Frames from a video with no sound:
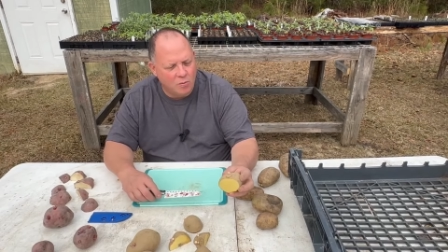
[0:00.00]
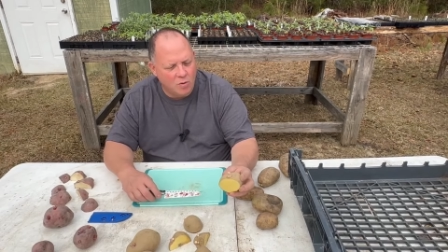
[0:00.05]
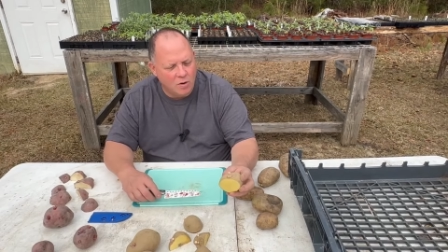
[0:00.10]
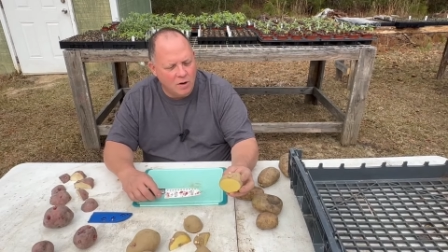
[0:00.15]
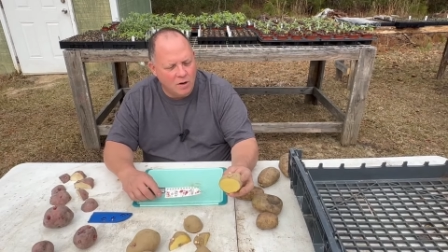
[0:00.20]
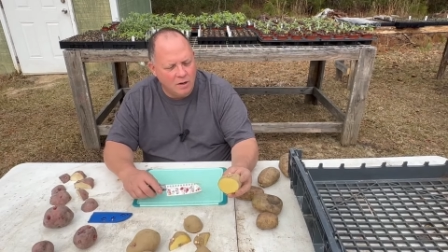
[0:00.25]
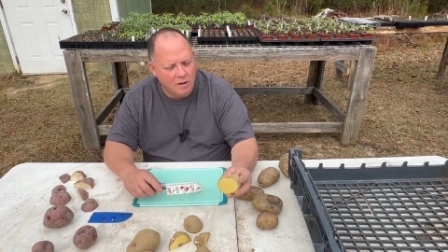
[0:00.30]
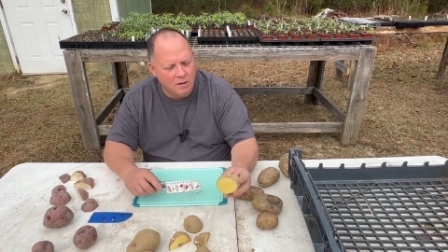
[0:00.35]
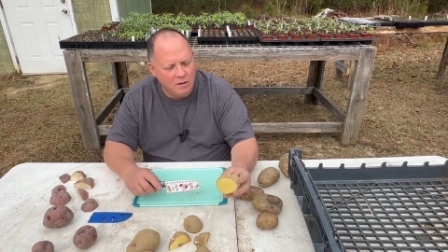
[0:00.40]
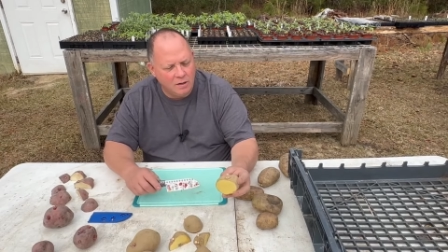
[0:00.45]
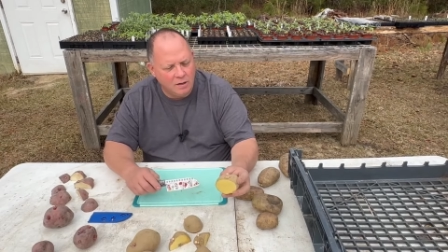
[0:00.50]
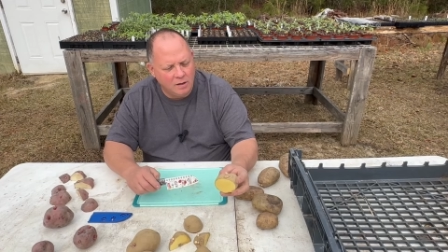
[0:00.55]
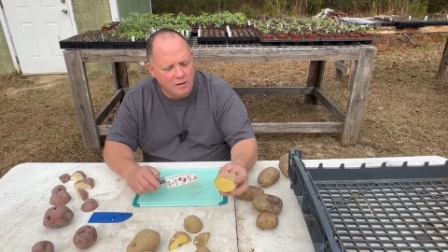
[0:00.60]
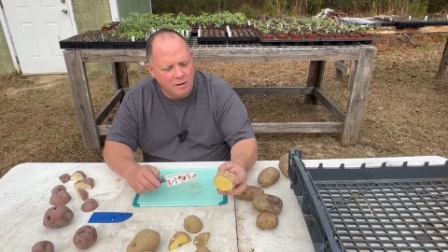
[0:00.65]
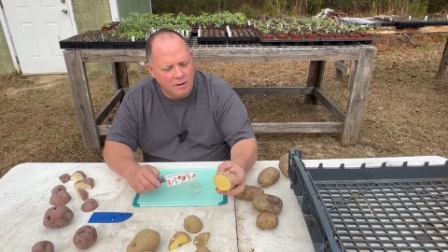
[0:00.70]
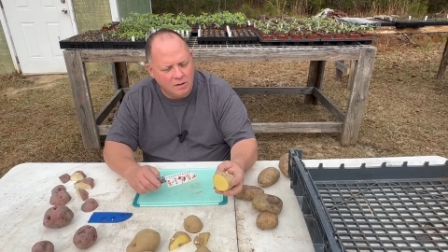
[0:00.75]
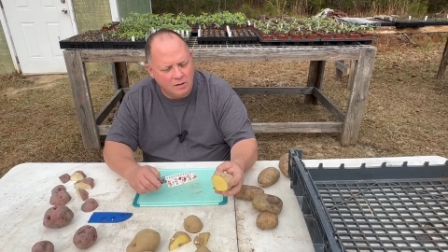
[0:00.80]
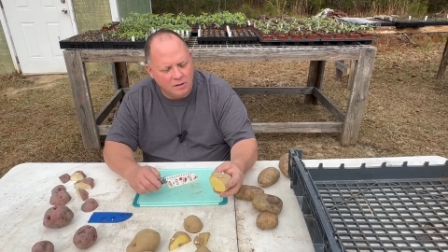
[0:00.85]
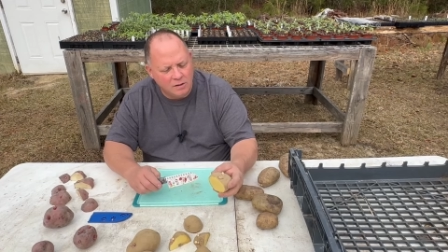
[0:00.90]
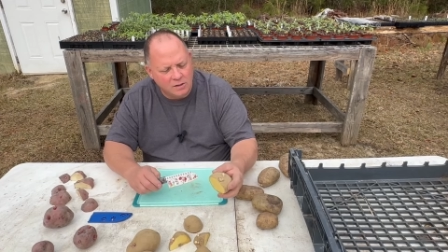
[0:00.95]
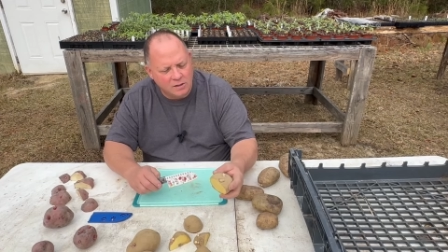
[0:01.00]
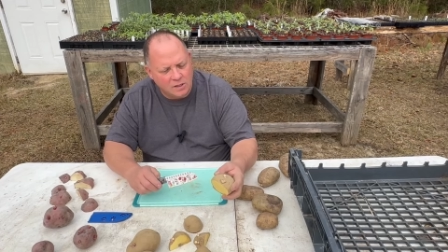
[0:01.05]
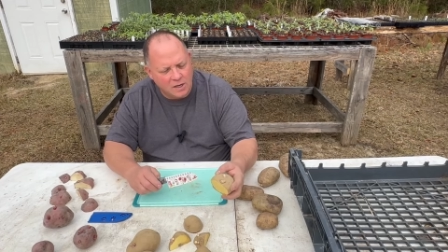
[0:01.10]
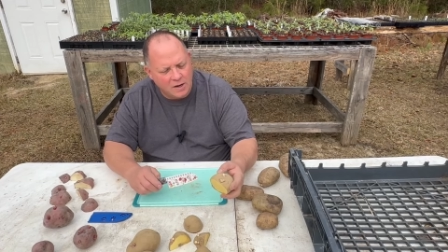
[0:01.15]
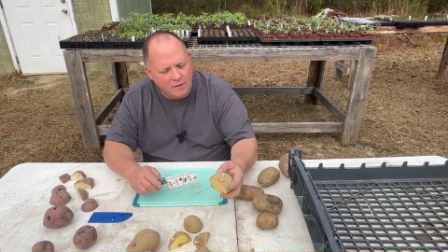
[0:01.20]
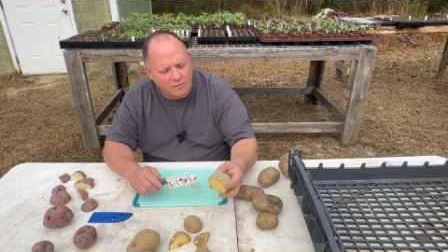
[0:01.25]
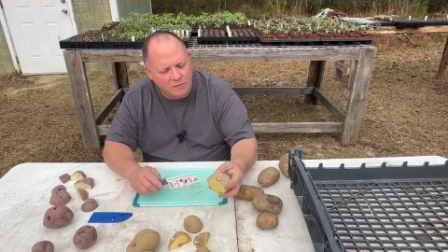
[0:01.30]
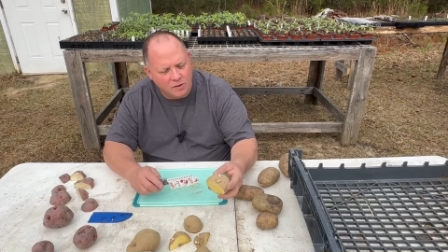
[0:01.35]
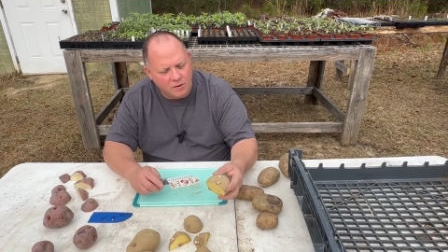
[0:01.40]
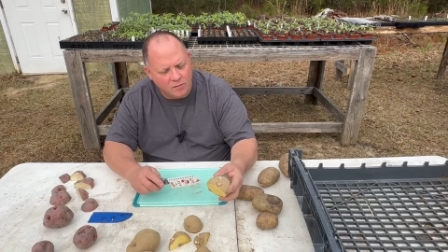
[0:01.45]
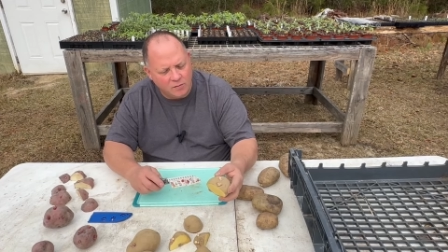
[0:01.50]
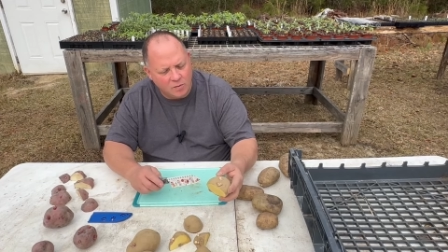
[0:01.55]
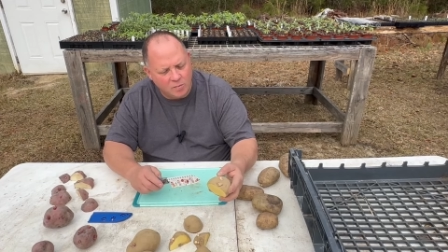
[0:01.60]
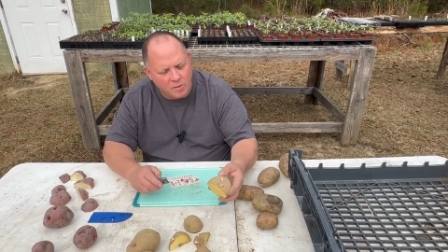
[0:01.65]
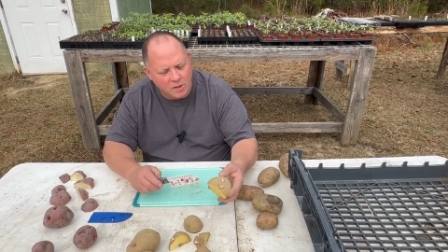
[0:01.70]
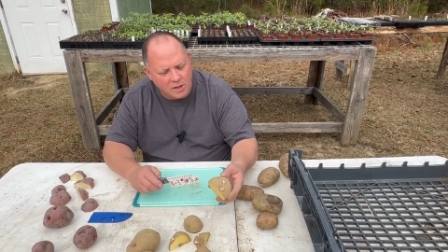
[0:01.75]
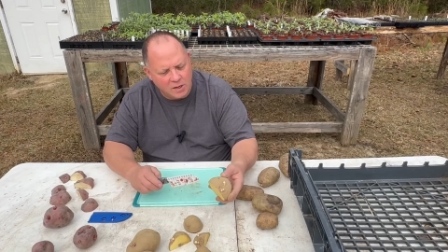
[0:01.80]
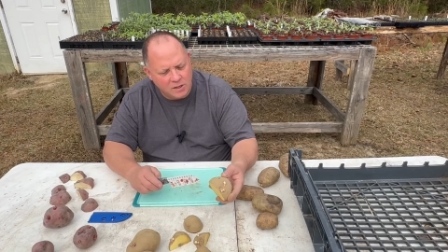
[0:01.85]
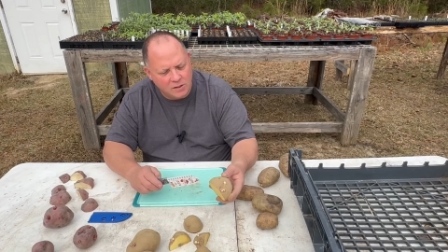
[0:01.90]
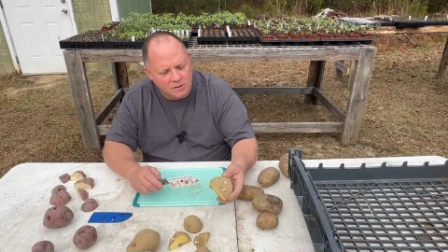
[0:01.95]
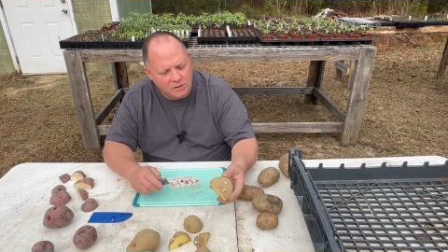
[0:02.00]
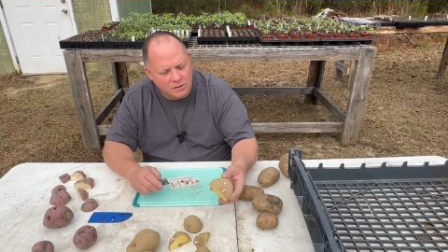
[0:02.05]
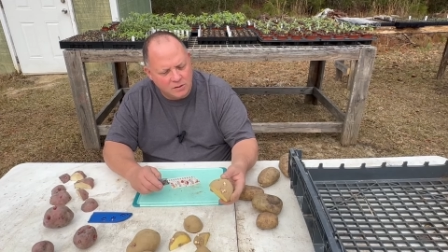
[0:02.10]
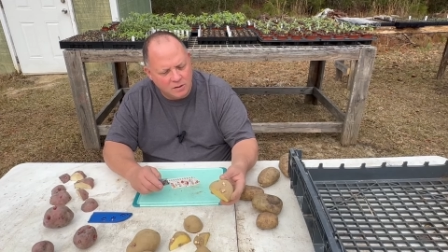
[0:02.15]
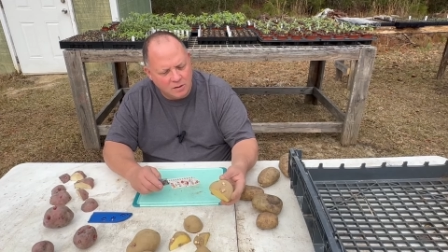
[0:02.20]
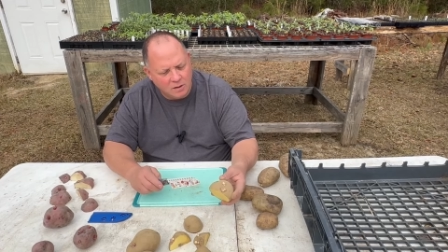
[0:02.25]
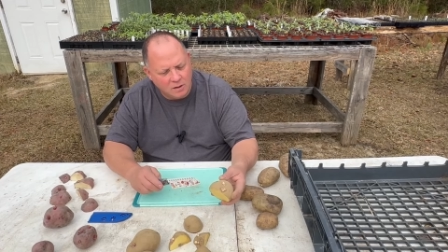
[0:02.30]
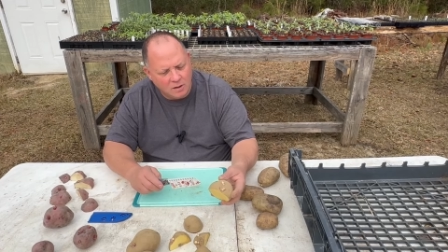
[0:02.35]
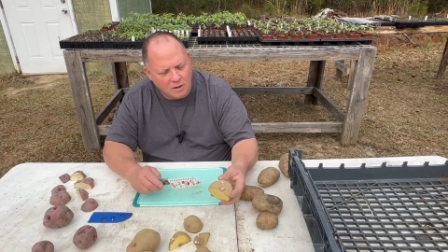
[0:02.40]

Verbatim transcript: one, this leftover piece.